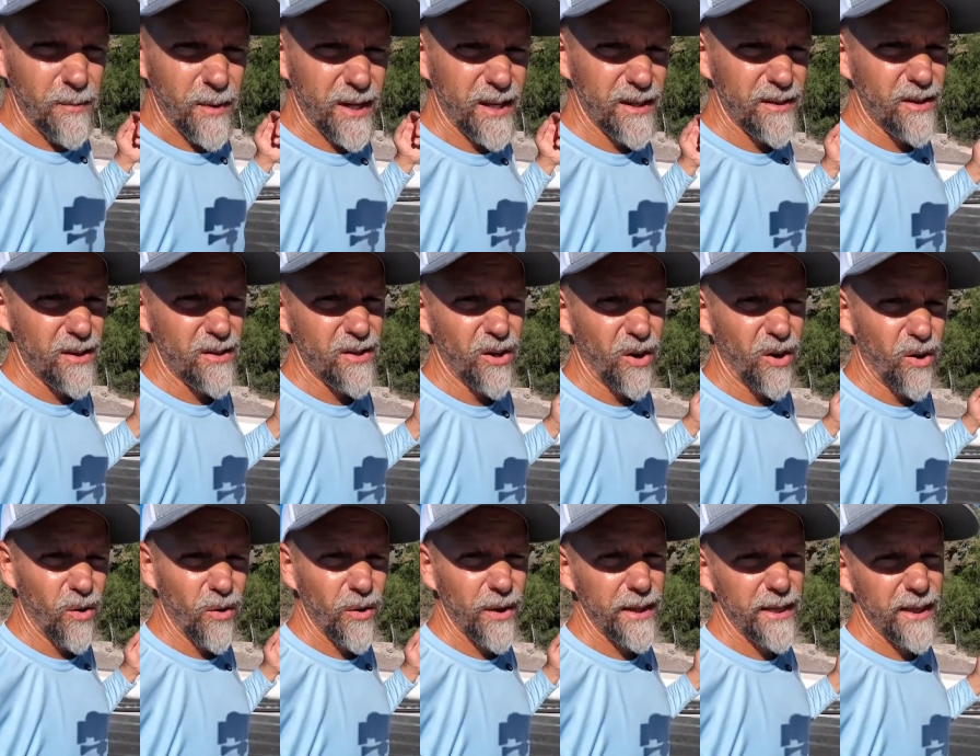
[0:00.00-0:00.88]
because it's the
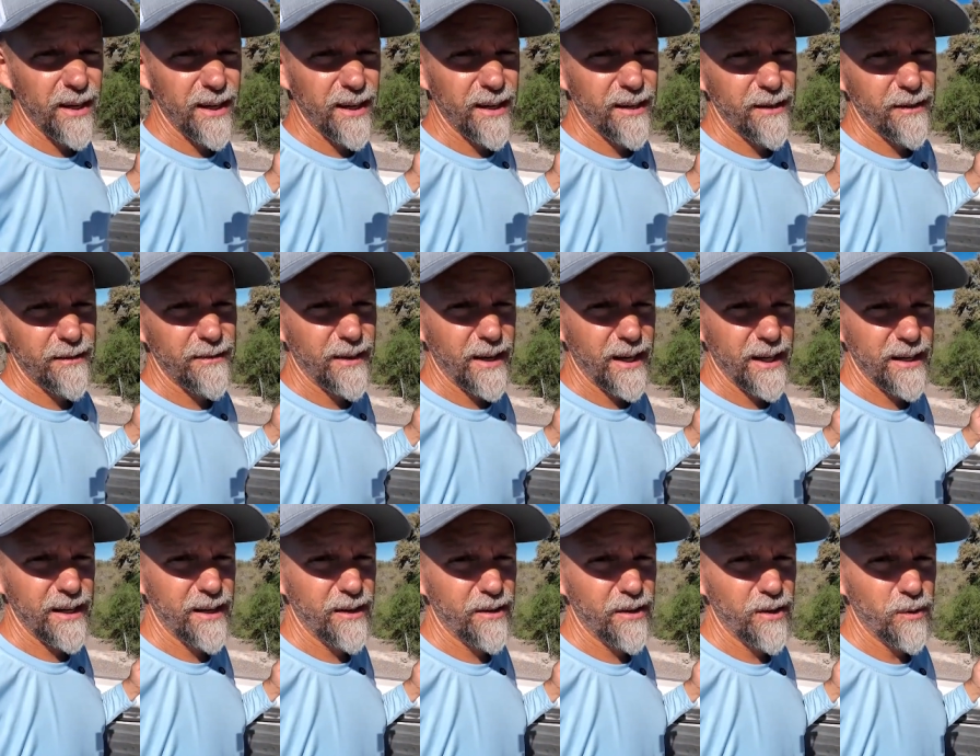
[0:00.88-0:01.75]
only thing I could find
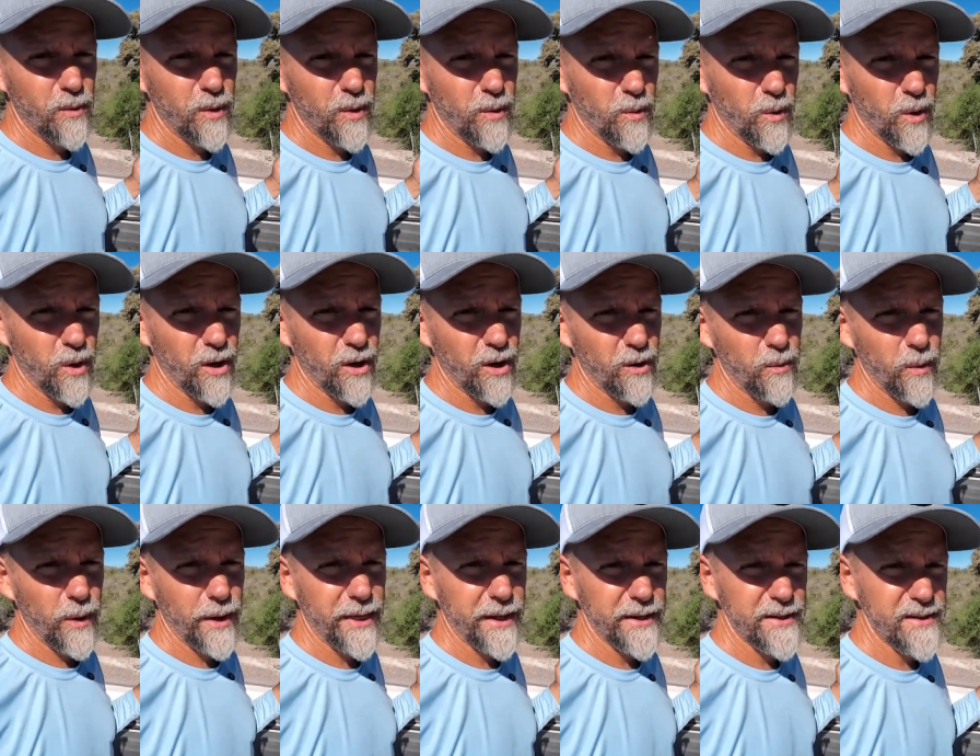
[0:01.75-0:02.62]
here that would work
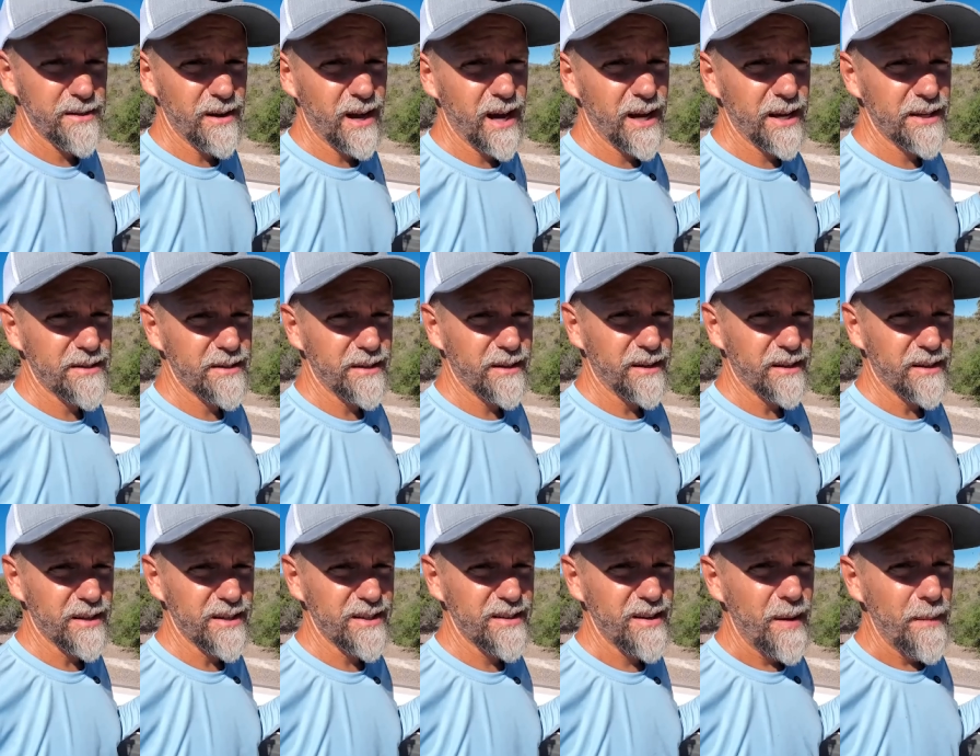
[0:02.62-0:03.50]
with the size it
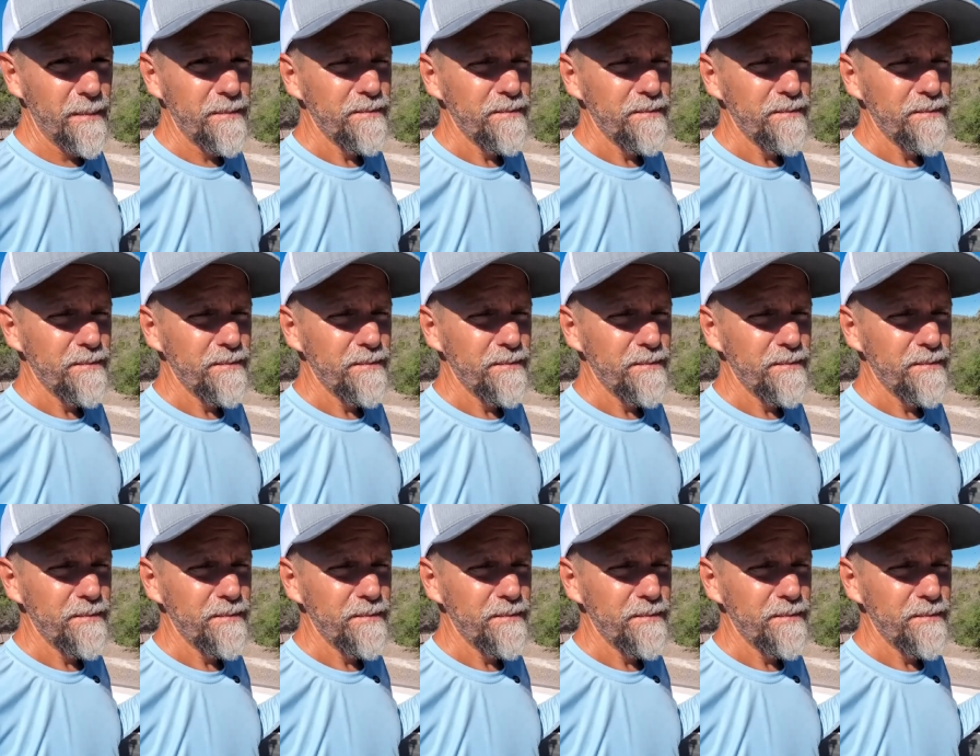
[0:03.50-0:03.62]
is.